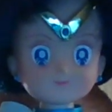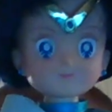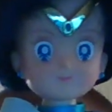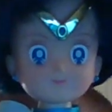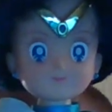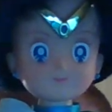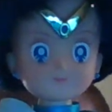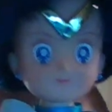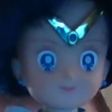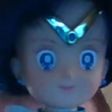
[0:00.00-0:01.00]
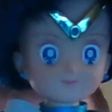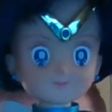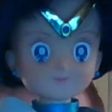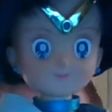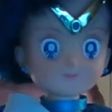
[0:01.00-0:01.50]
Now, I
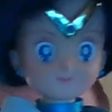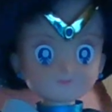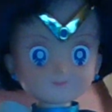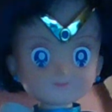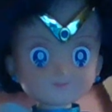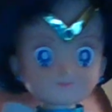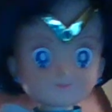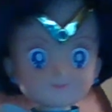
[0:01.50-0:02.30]
think it